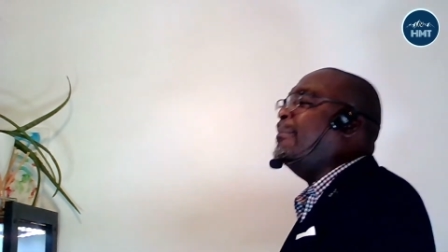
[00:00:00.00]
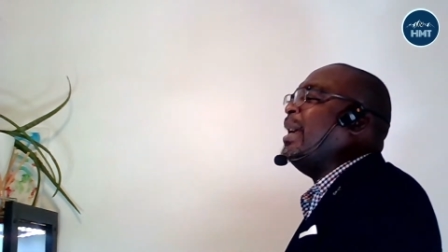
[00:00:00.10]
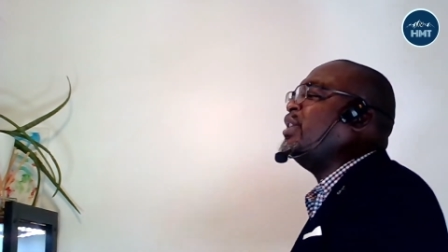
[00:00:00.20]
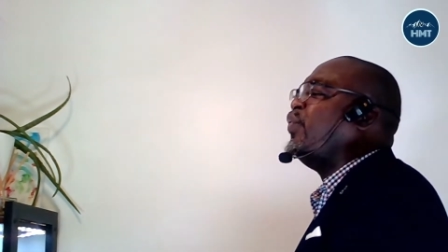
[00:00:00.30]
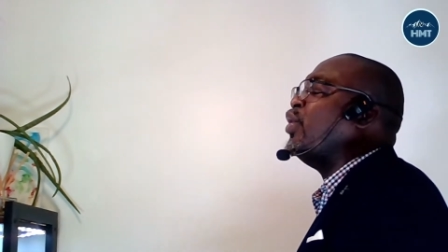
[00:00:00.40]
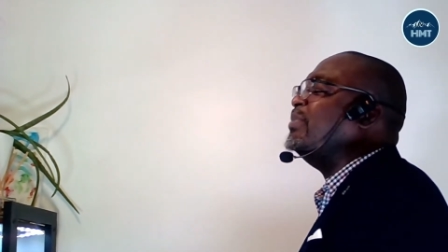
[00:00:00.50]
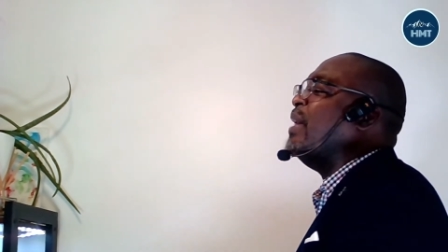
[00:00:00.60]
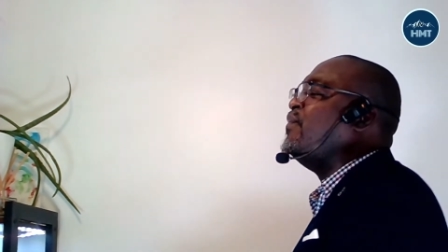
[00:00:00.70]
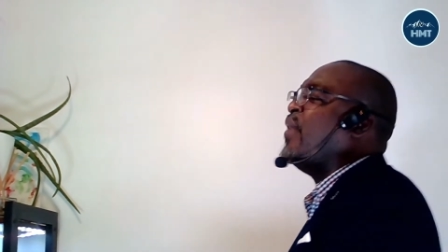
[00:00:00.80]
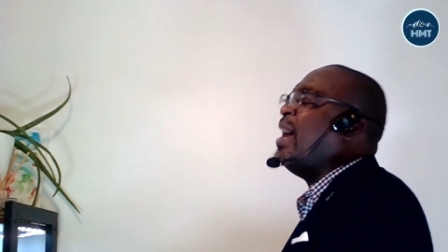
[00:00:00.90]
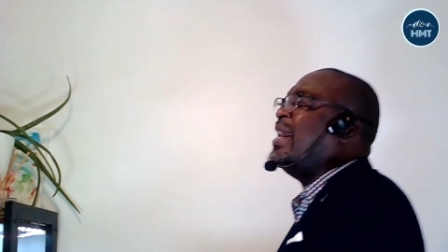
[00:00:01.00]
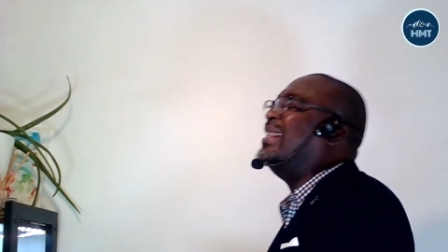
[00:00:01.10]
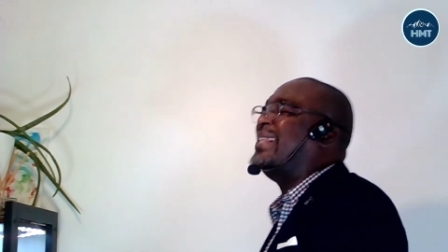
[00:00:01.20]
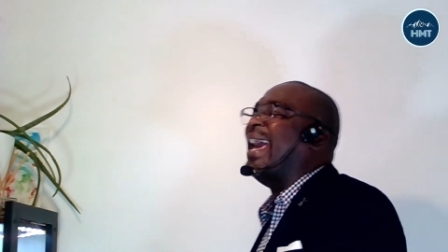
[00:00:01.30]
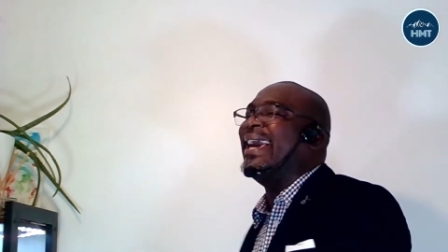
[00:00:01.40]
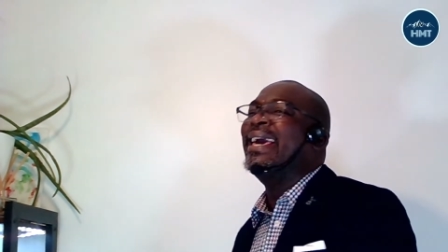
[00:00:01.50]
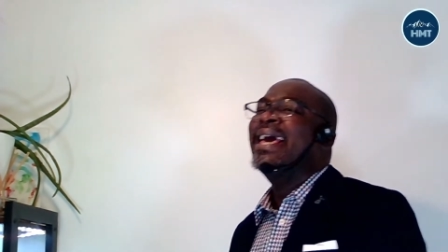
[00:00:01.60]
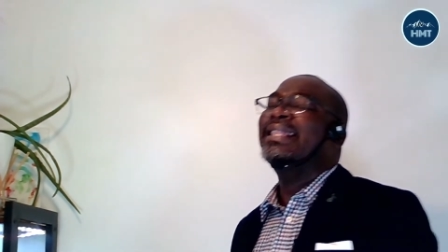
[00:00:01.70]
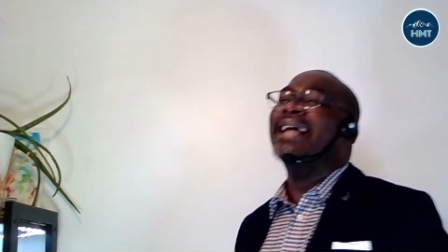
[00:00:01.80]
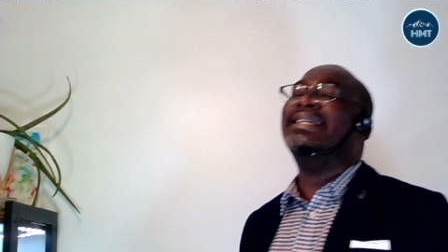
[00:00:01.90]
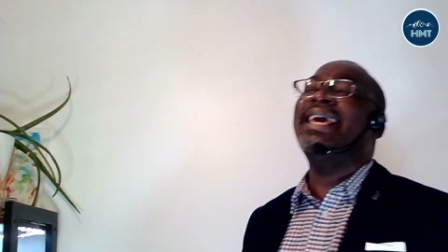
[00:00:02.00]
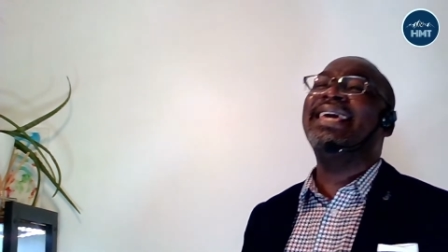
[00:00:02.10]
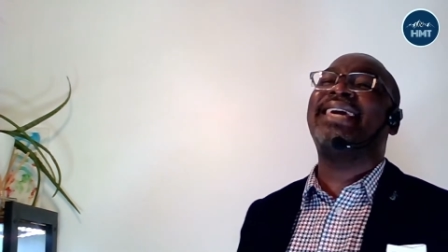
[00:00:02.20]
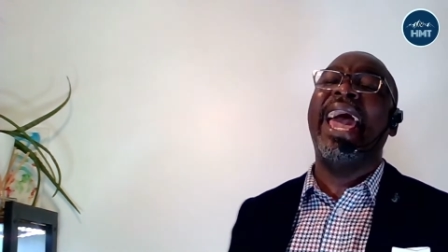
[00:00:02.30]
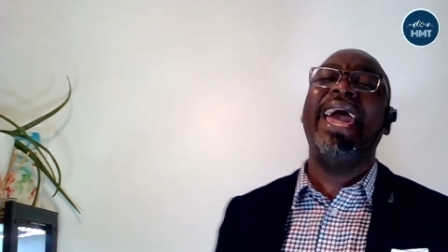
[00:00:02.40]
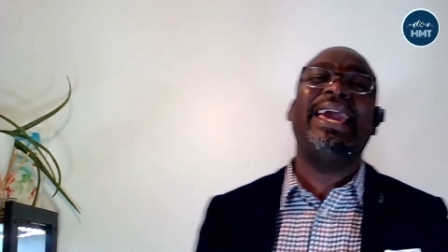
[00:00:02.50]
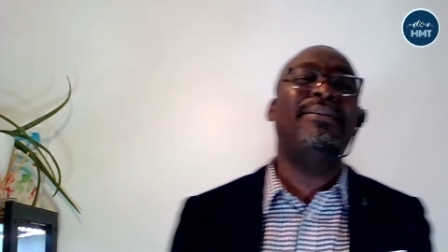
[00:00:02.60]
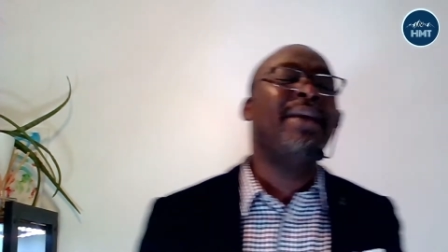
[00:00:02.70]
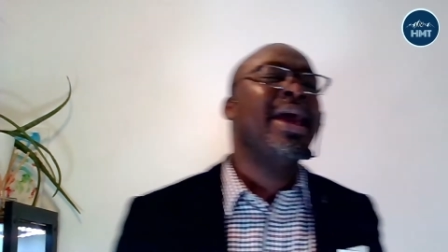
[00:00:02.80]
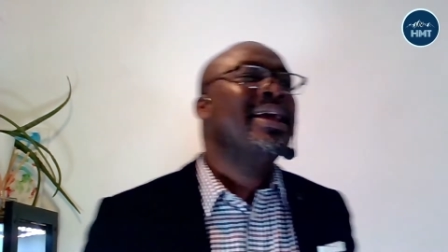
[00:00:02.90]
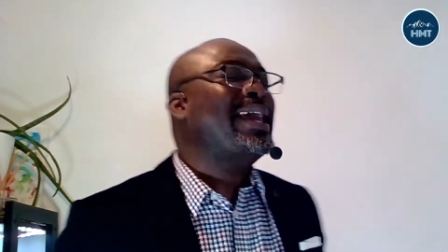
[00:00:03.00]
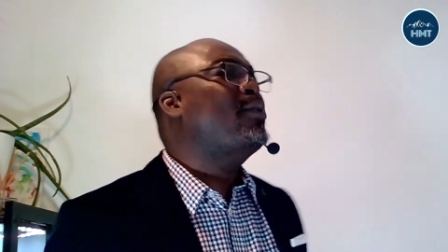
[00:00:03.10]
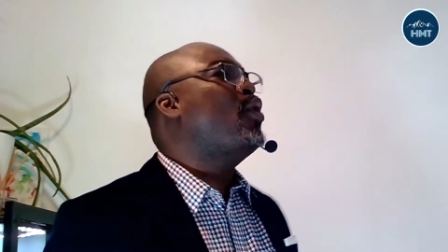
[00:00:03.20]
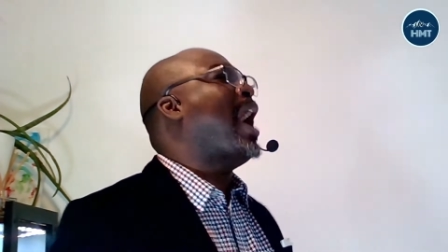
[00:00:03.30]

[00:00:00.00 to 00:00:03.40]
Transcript: means from the very day that he came, he will